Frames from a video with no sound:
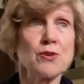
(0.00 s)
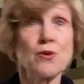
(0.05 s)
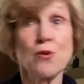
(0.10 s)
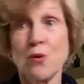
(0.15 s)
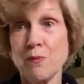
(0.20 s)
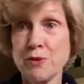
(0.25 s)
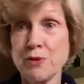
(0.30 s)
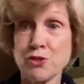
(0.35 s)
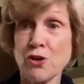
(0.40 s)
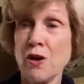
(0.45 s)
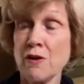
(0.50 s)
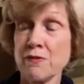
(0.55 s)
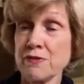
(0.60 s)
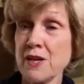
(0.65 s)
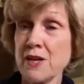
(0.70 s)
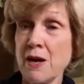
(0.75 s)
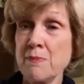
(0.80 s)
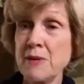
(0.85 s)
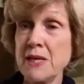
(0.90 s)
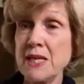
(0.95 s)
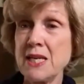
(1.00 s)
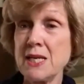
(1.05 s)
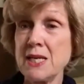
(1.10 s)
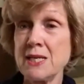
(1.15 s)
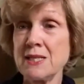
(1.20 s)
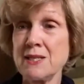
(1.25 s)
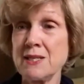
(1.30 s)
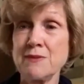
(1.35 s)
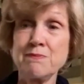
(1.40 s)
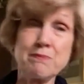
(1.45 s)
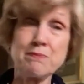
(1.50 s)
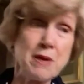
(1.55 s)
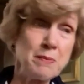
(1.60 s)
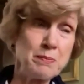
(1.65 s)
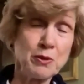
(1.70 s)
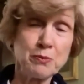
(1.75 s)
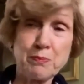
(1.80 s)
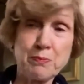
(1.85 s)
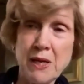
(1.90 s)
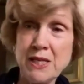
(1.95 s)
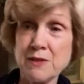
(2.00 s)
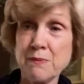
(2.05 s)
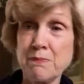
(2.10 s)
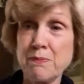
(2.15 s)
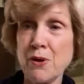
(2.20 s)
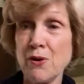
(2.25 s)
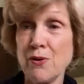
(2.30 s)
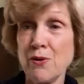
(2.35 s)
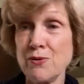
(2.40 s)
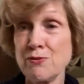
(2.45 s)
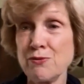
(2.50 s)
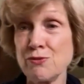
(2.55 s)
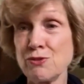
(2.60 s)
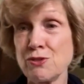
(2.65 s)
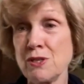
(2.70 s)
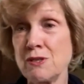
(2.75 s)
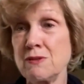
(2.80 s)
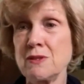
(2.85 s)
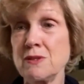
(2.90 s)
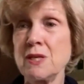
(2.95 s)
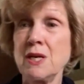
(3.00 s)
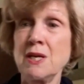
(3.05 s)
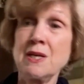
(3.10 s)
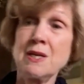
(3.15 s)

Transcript: Gorbachev coming in and people being deposed and